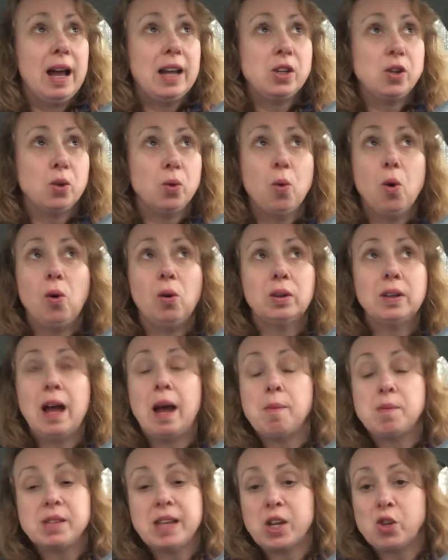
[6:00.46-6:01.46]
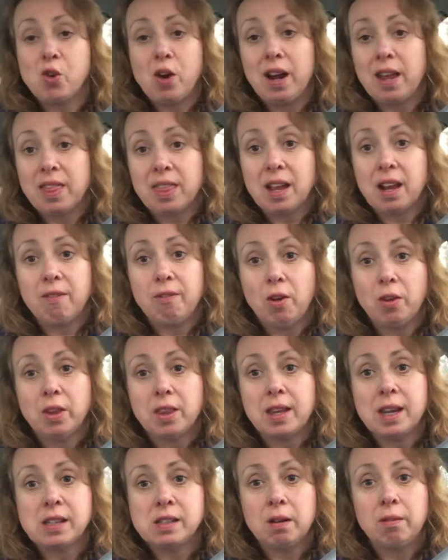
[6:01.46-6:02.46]
do all the time, is I try and think of all the
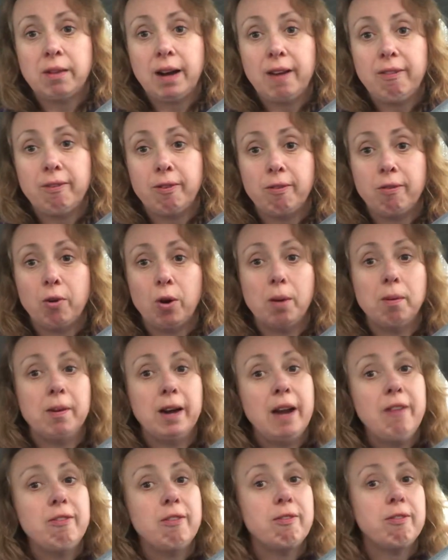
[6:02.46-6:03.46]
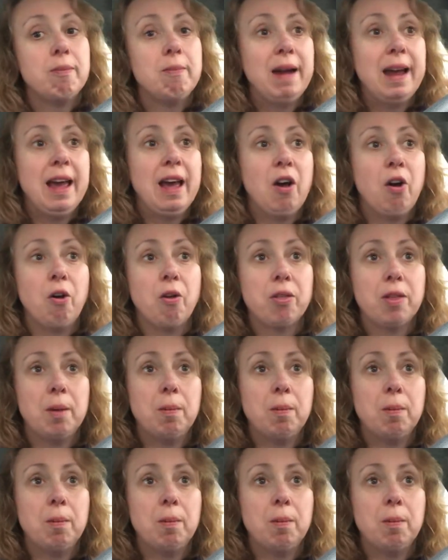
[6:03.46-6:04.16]
things I'm grateful for. I'm grateful for my health.